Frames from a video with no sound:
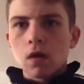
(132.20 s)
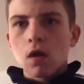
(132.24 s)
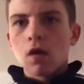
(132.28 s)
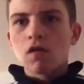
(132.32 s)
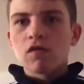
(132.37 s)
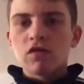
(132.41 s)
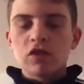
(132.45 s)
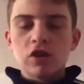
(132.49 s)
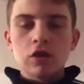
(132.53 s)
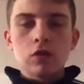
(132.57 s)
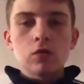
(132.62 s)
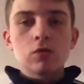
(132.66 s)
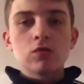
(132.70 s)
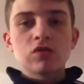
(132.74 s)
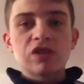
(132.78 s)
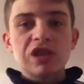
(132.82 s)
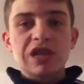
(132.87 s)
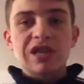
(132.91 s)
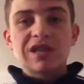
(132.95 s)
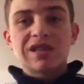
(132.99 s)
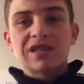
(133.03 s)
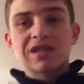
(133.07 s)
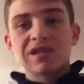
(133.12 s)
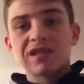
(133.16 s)

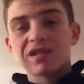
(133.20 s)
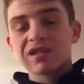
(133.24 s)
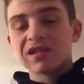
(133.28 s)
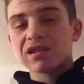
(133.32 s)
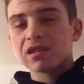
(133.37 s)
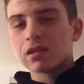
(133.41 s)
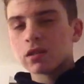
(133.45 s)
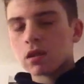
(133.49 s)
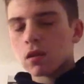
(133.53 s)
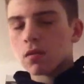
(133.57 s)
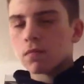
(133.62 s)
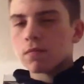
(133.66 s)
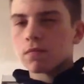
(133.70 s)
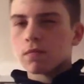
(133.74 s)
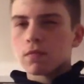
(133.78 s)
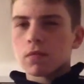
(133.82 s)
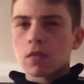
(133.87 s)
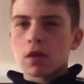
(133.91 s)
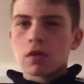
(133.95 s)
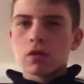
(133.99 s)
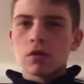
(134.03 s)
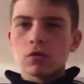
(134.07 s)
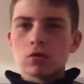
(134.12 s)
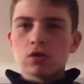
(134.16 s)
using
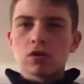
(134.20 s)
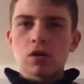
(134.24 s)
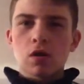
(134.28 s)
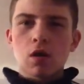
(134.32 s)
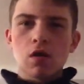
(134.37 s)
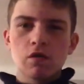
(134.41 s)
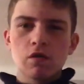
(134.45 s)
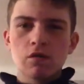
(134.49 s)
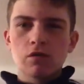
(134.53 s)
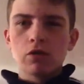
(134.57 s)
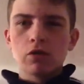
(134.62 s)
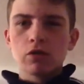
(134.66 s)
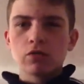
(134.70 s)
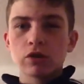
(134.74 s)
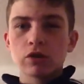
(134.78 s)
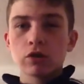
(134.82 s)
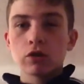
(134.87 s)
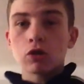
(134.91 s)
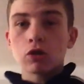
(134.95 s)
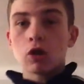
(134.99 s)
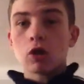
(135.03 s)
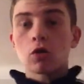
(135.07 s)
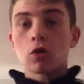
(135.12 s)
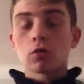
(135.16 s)
the
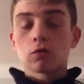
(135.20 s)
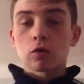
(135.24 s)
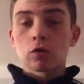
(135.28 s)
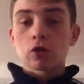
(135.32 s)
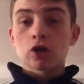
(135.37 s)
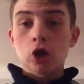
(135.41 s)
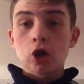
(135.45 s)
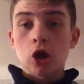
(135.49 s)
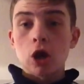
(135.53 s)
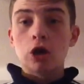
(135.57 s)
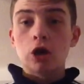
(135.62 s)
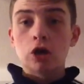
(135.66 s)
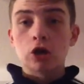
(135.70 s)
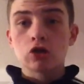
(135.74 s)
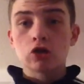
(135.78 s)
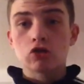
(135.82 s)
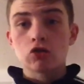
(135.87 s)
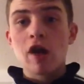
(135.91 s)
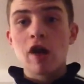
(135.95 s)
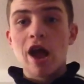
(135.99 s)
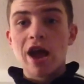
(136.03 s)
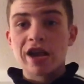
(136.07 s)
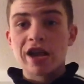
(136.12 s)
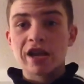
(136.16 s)
returning
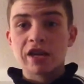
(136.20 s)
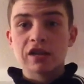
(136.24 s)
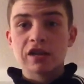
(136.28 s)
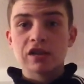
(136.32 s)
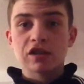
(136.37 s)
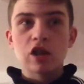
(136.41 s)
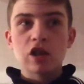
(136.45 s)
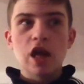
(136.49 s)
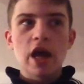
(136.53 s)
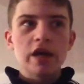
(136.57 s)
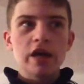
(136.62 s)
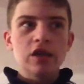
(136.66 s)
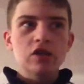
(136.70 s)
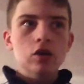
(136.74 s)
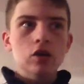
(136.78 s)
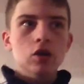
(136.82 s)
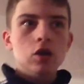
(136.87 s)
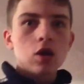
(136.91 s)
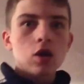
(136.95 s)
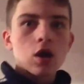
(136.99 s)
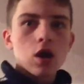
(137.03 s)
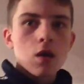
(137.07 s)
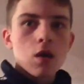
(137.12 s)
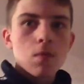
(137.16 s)
dragons. That is
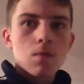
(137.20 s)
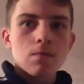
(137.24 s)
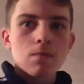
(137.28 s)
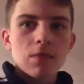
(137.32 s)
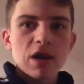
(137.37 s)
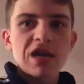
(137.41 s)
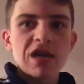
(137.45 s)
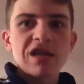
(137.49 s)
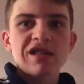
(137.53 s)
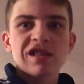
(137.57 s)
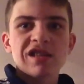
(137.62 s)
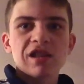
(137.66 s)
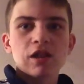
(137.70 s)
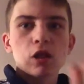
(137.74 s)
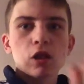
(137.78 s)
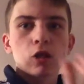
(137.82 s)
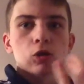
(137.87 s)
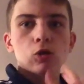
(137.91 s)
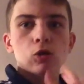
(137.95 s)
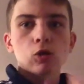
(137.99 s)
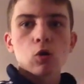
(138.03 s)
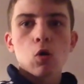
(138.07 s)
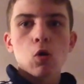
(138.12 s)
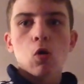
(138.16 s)
amazing. The
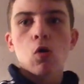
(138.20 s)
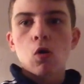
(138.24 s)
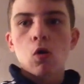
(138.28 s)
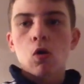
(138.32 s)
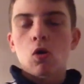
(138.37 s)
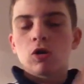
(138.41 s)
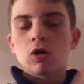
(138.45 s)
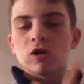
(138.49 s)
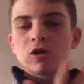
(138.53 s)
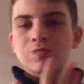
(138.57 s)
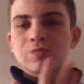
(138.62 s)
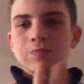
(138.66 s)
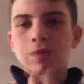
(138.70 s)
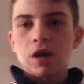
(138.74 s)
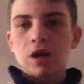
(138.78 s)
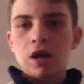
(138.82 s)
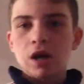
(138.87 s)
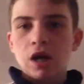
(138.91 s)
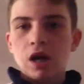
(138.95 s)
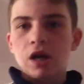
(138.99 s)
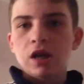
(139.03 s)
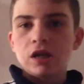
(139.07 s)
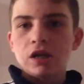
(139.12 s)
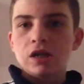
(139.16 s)
lore is
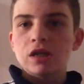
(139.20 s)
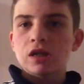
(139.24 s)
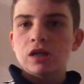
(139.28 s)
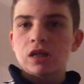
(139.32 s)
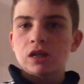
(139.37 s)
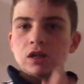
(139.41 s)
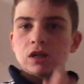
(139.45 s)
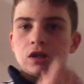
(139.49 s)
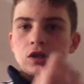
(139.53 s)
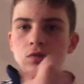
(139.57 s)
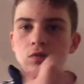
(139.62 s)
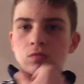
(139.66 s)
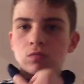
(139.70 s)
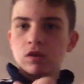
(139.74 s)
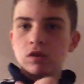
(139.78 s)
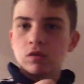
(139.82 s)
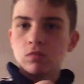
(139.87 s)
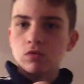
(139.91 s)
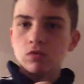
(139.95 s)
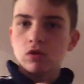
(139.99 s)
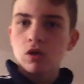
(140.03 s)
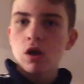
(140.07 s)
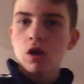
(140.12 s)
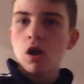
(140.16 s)
behind it
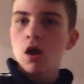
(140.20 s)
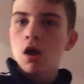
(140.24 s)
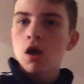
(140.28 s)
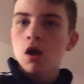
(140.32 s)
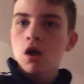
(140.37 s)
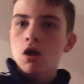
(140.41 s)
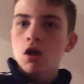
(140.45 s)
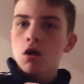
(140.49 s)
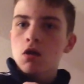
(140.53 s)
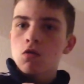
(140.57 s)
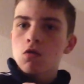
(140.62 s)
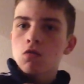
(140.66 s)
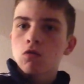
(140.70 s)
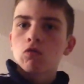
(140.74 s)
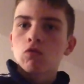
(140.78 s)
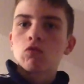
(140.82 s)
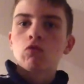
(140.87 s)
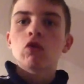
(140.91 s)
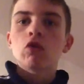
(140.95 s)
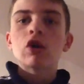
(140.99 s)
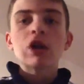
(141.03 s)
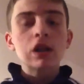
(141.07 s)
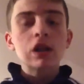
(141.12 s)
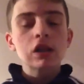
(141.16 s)
to
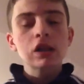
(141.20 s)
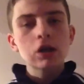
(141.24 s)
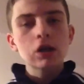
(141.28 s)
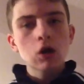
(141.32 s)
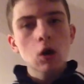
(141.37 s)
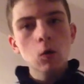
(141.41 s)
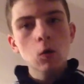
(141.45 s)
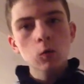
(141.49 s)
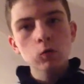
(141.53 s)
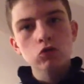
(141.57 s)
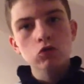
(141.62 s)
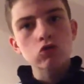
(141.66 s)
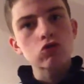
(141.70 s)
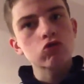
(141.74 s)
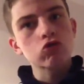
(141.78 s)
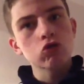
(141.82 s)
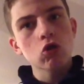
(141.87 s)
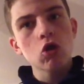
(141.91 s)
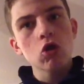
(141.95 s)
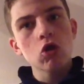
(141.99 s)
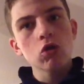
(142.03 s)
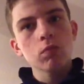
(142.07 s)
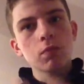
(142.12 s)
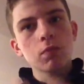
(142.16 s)
really hold
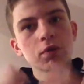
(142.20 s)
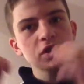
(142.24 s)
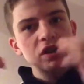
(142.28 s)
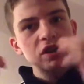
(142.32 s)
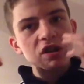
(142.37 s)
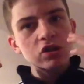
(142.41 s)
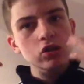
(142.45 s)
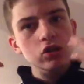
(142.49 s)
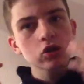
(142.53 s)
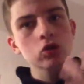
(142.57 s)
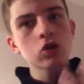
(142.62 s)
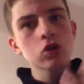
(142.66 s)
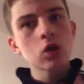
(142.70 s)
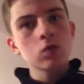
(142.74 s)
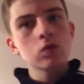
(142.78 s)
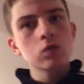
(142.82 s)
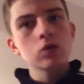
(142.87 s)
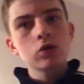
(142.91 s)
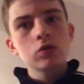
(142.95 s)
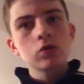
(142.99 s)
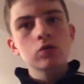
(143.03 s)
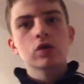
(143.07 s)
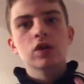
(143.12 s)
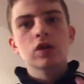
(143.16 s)
strong, but they just don't
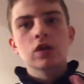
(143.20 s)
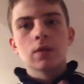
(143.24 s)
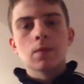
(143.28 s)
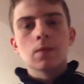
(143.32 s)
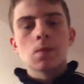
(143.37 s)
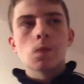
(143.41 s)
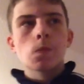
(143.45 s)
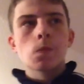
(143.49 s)
use it.